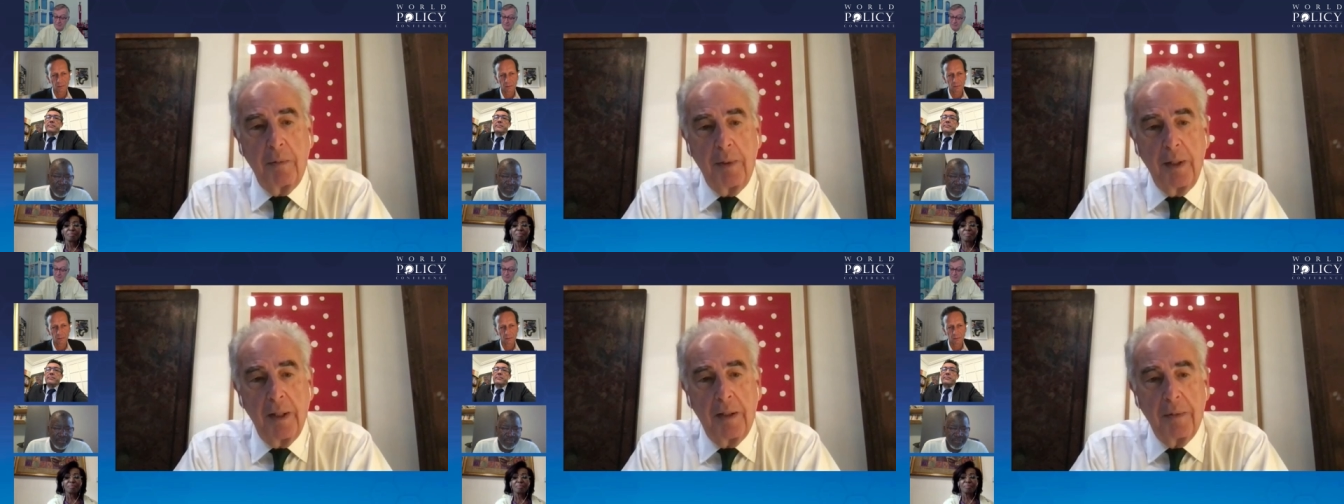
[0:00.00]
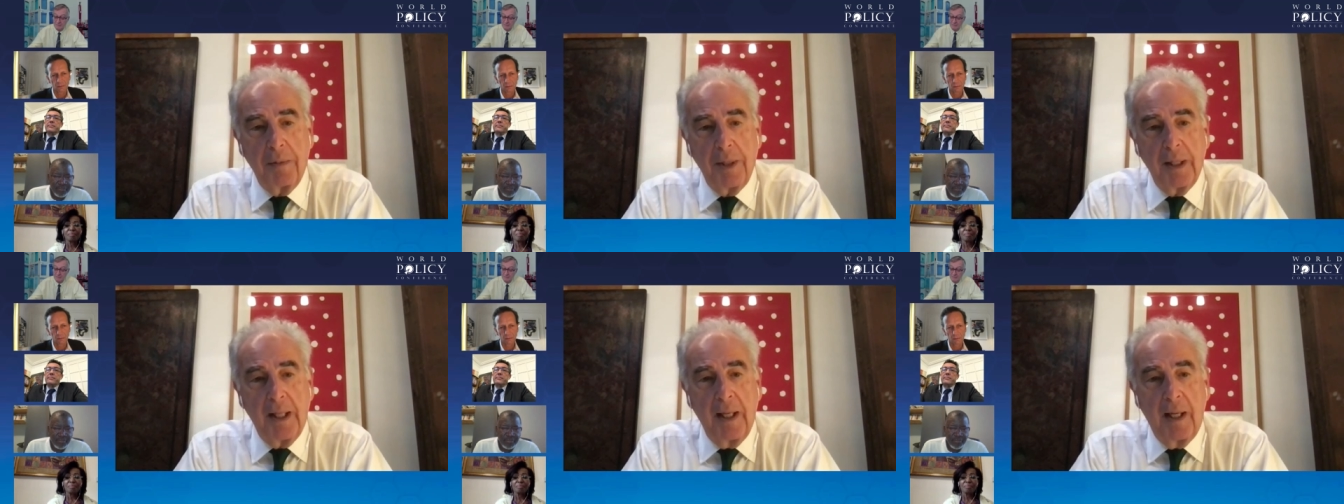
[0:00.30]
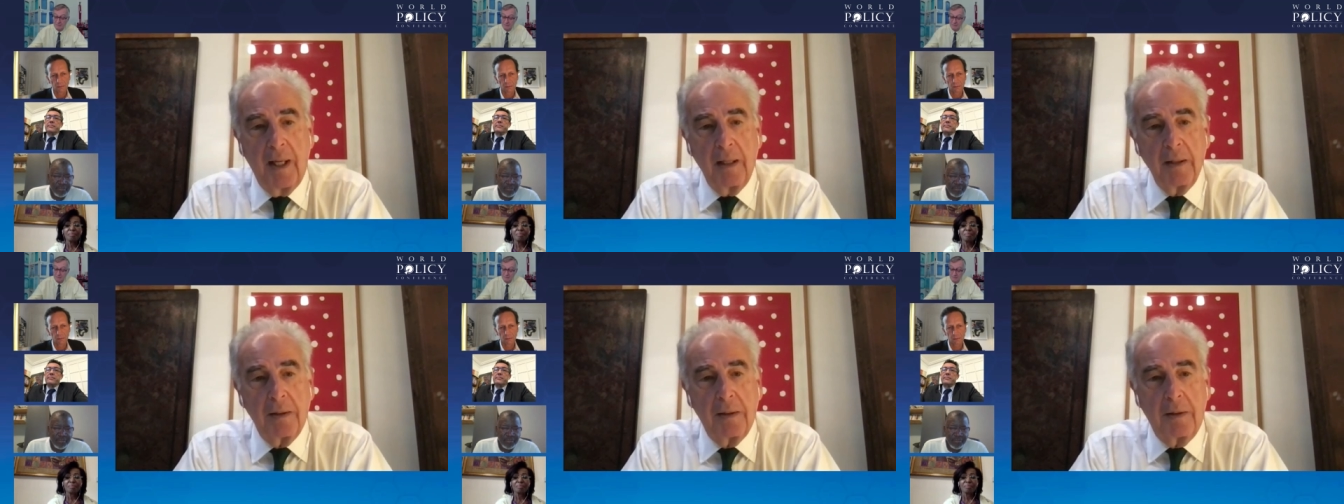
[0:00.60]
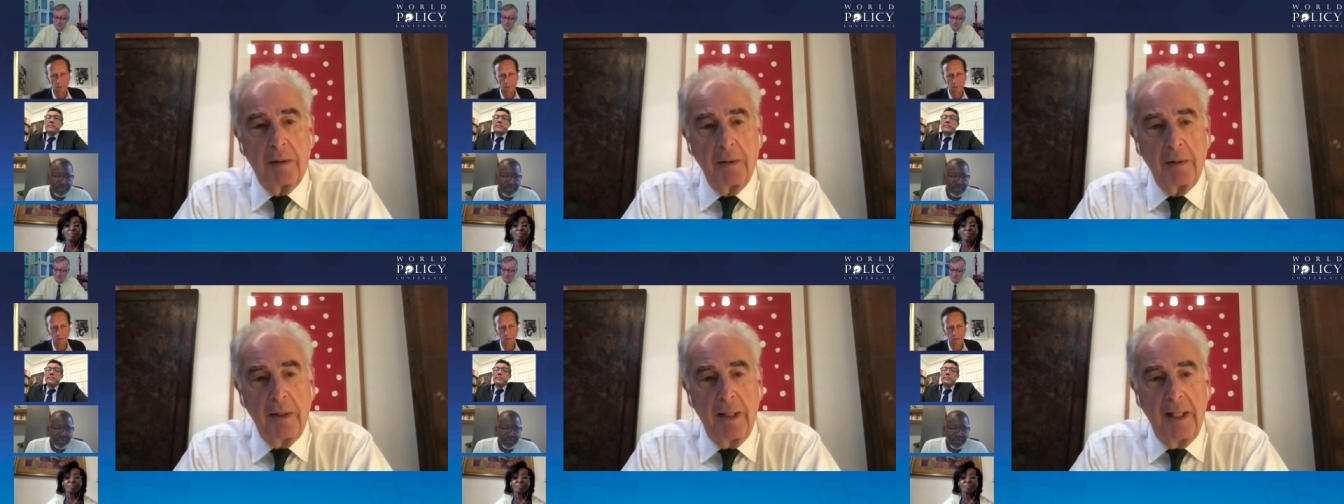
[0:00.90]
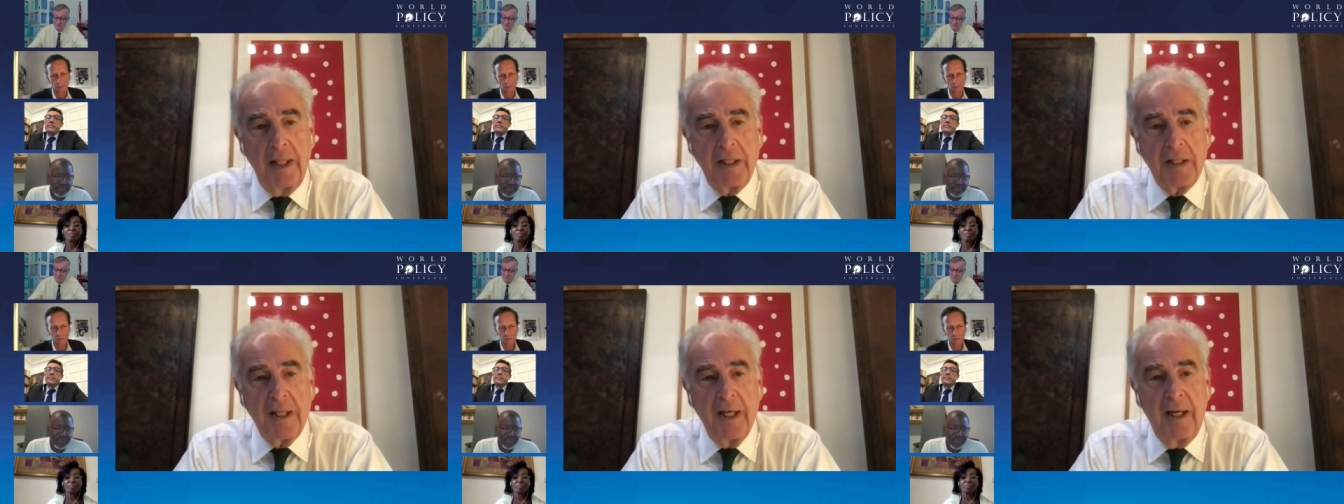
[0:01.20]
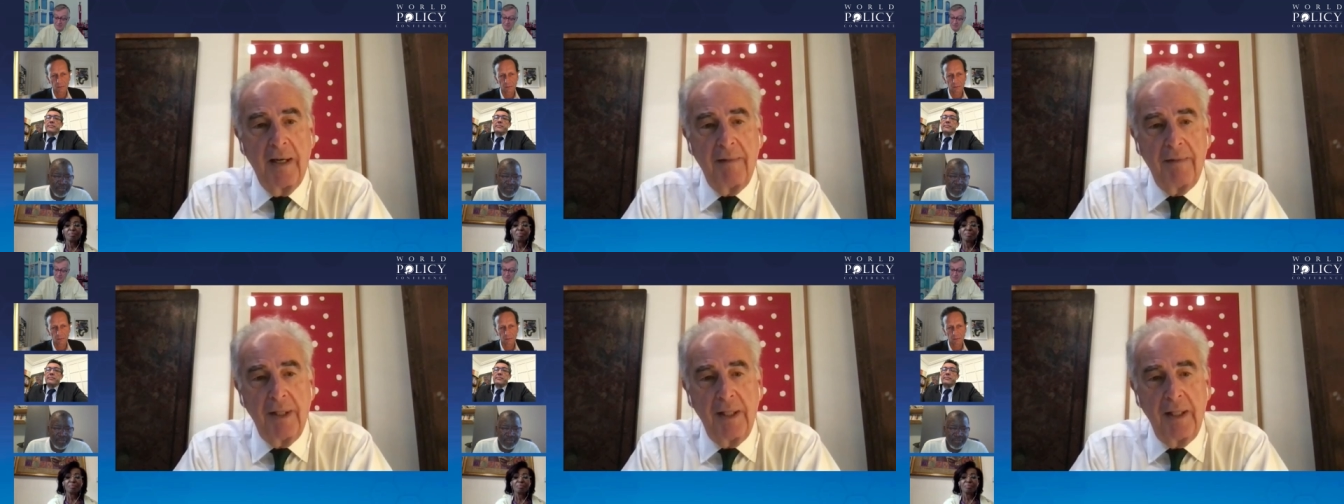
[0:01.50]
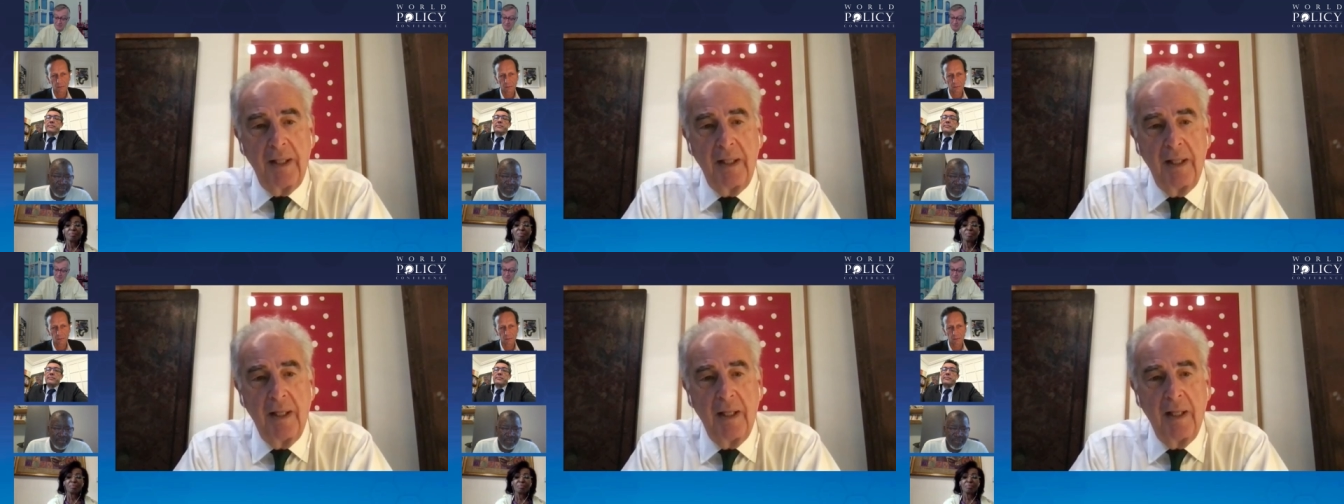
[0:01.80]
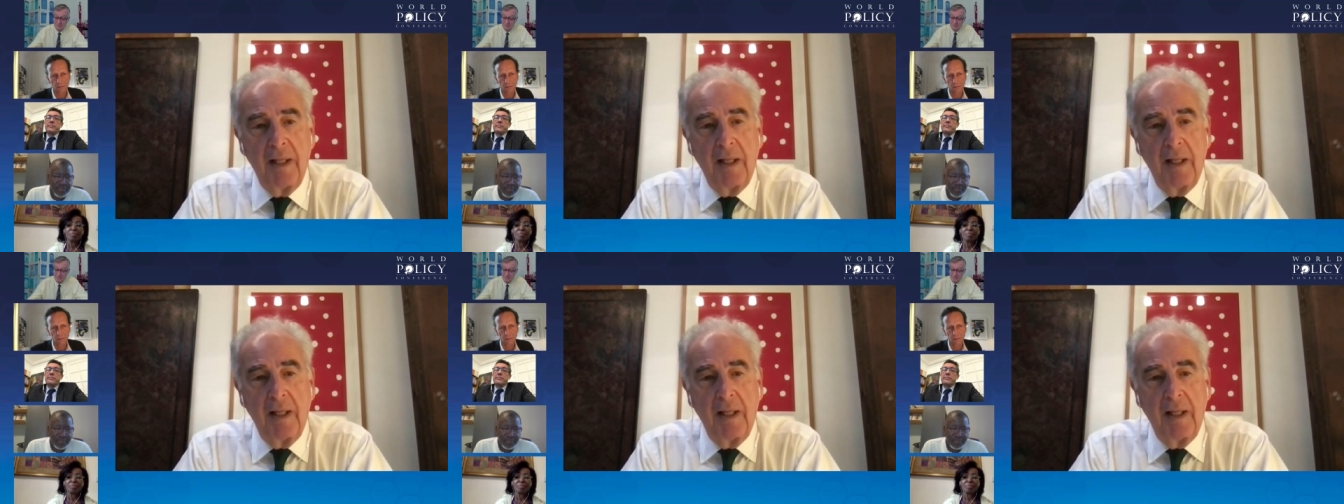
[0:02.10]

with regard to HIV